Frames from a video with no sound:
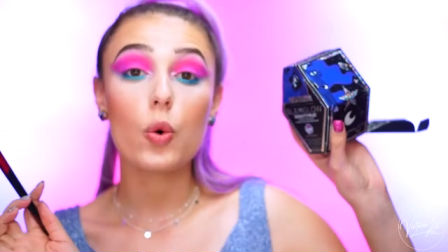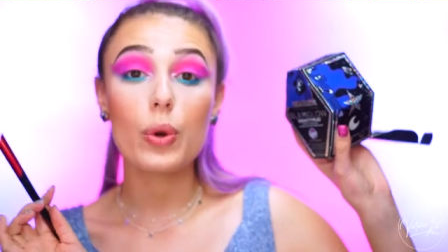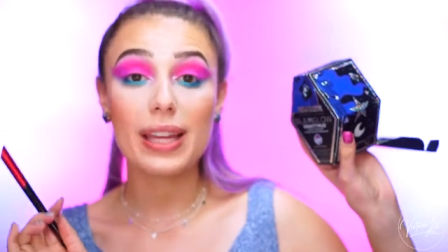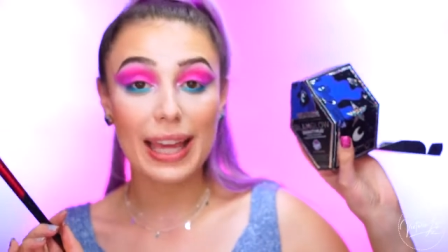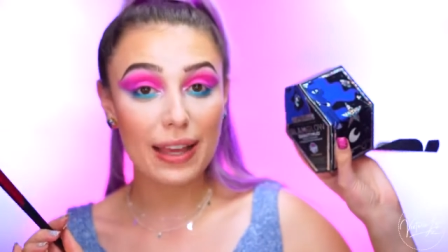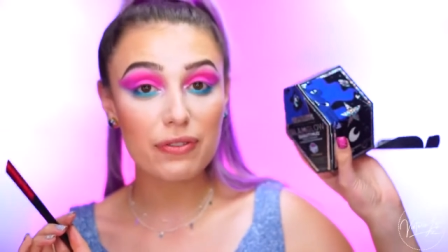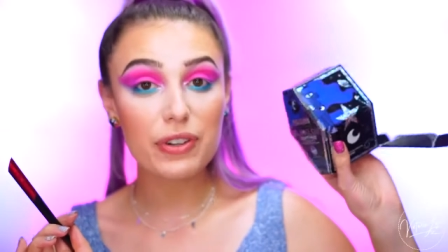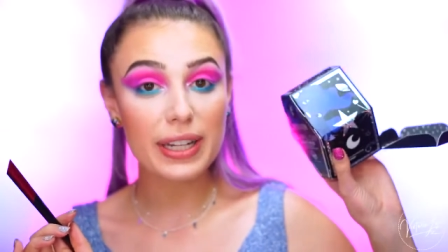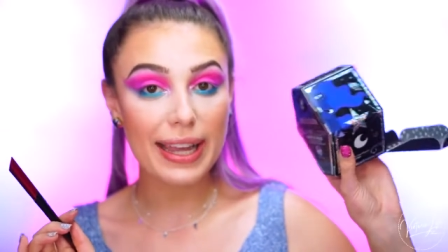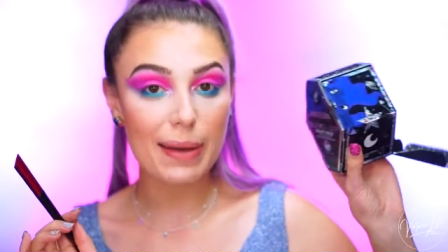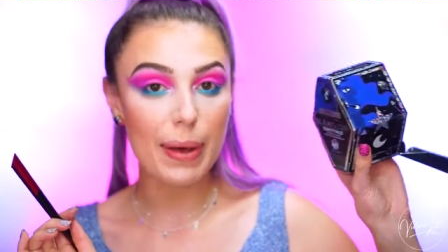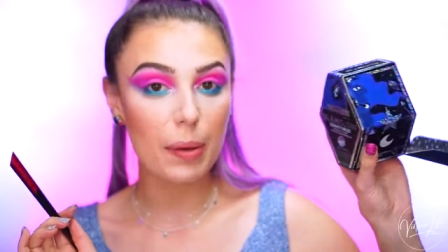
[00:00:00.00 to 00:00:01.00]
We can't
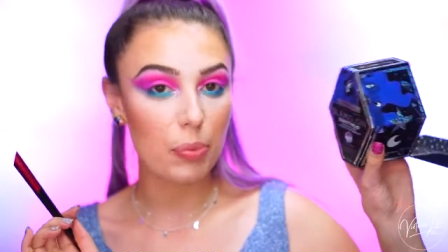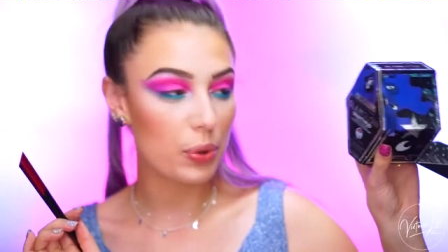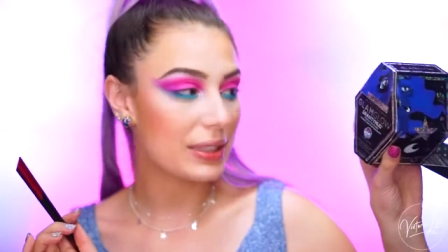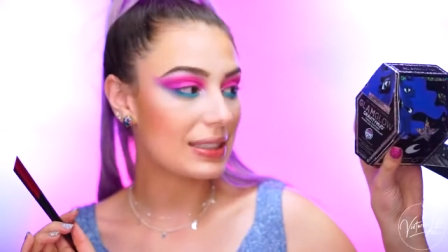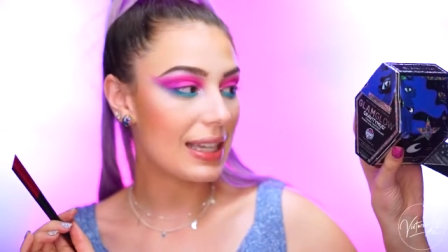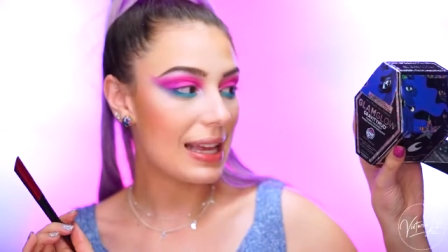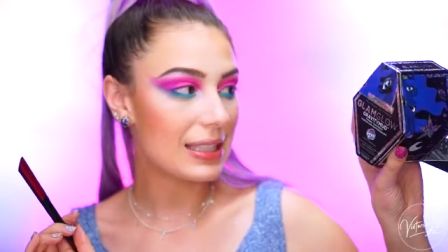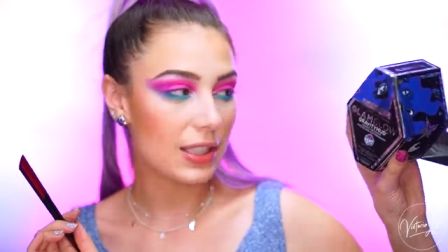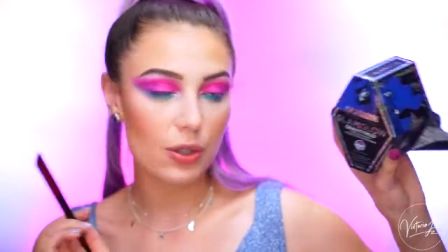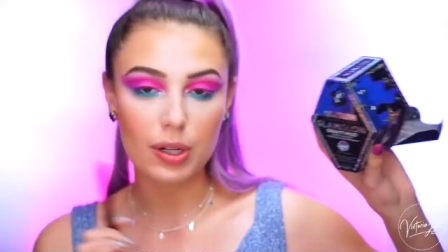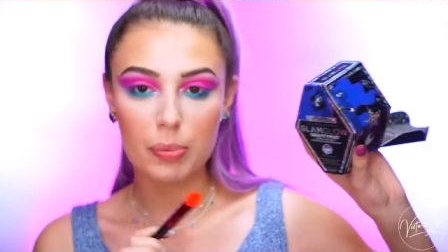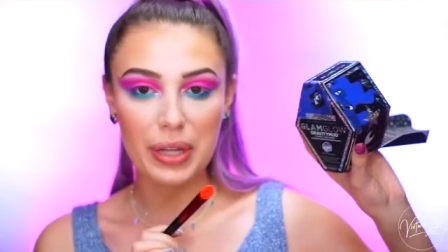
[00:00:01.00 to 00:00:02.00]
forget about Princess
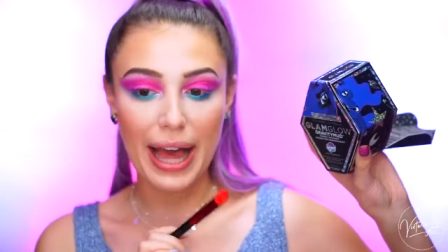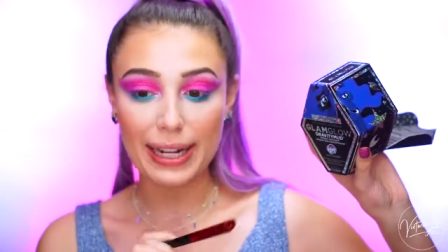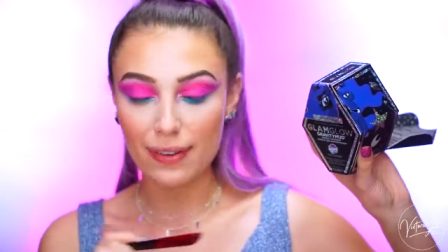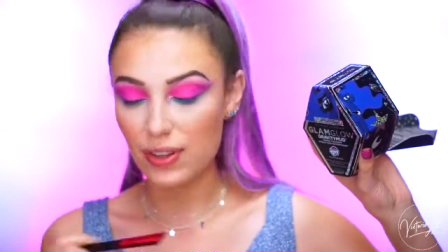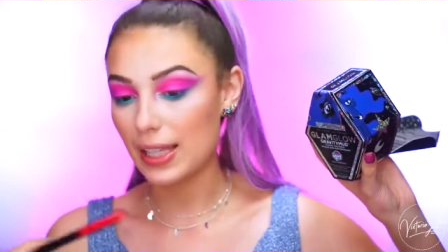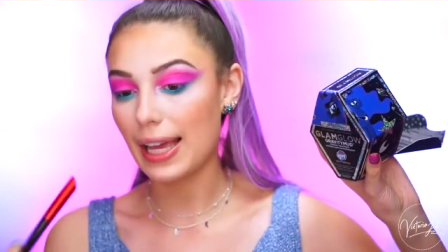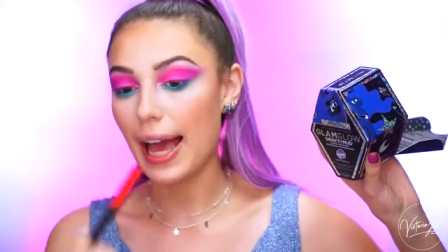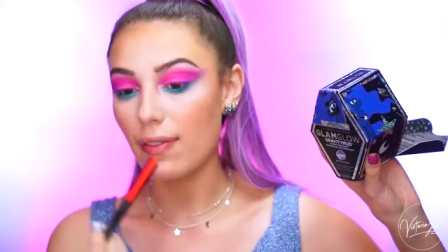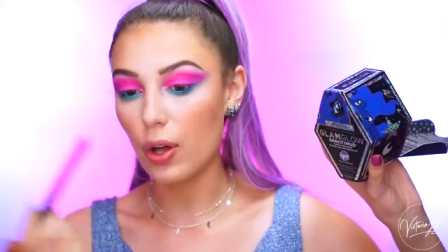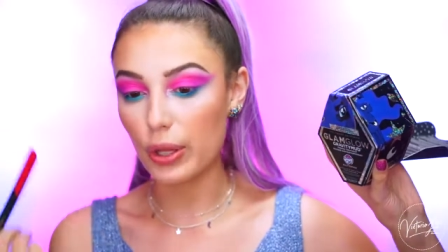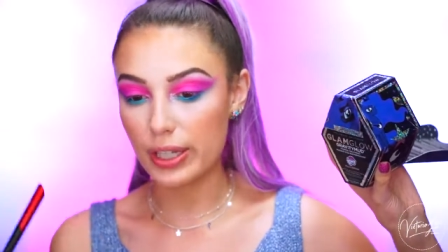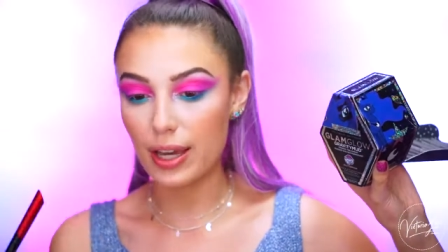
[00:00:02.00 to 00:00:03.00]
Luna Black. I feel like I have
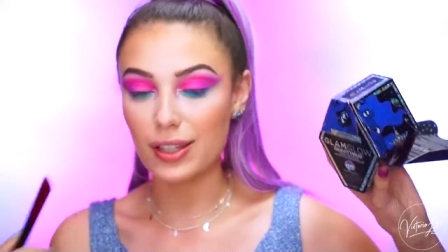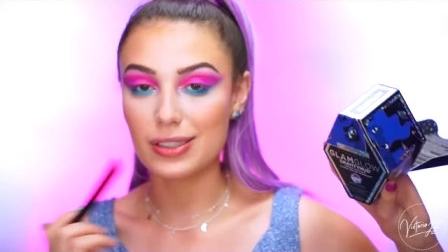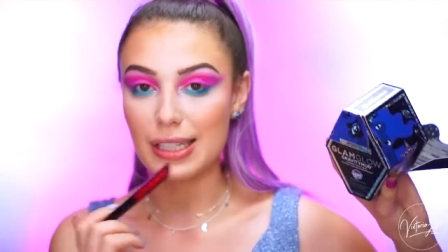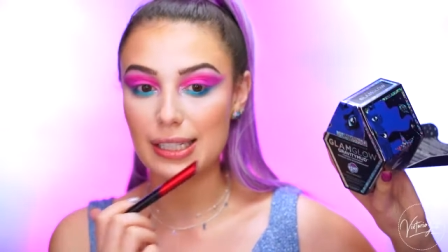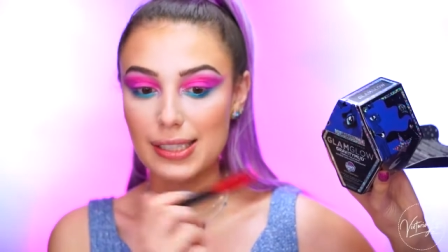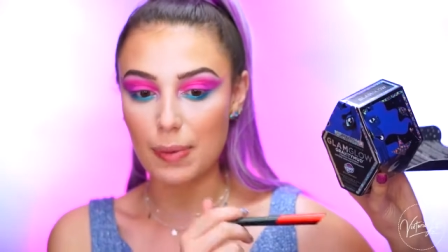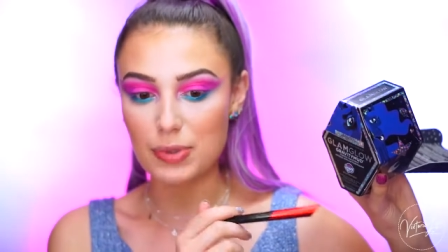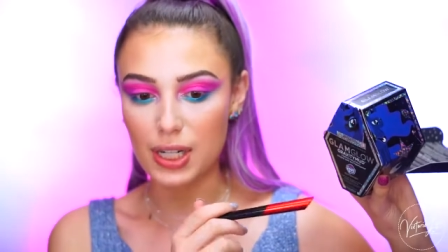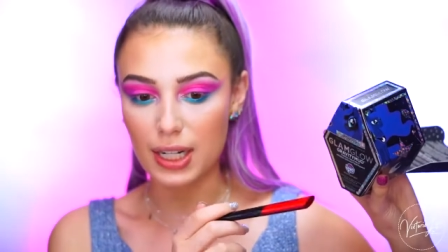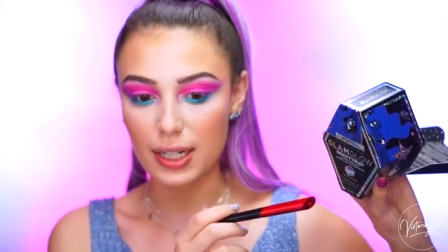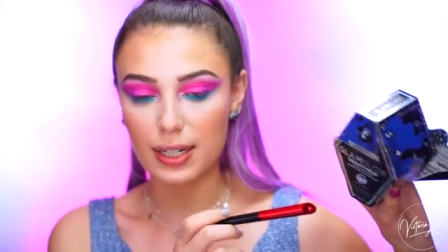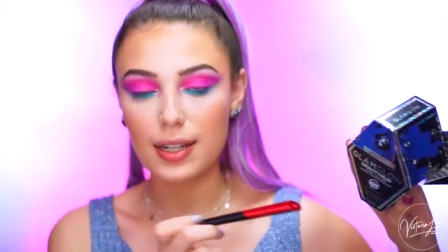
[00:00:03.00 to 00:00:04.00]
all the colors except
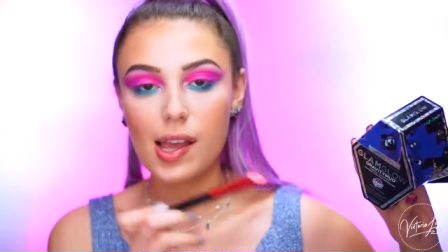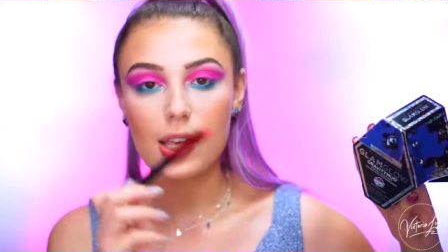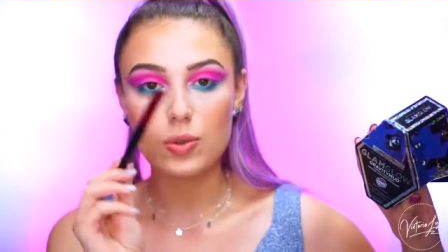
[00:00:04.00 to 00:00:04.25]
her.